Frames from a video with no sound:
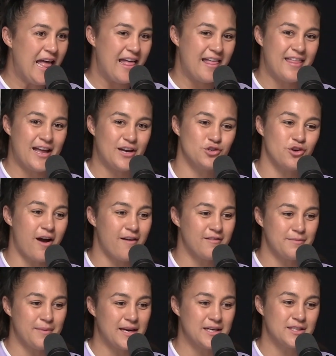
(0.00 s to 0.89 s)
that
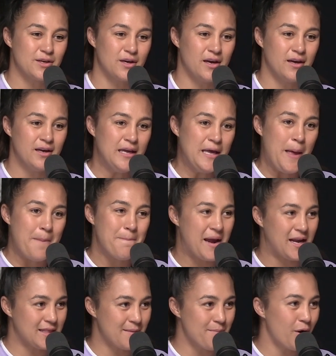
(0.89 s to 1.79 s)
drives me to
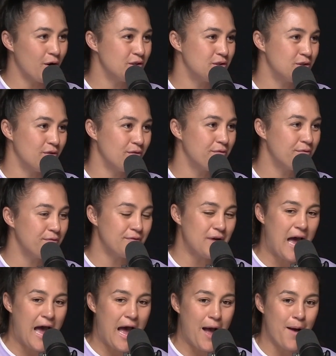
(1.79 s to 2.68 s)
make the most of,
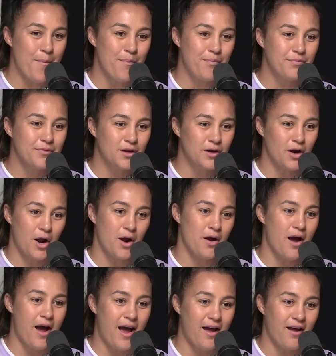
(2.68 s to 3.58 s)
um, you know,
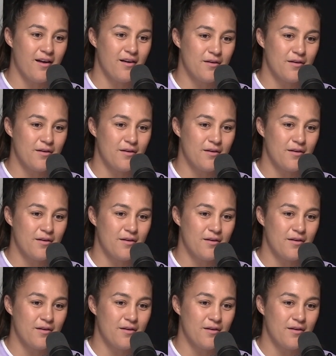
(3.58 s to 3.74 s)
I, uh,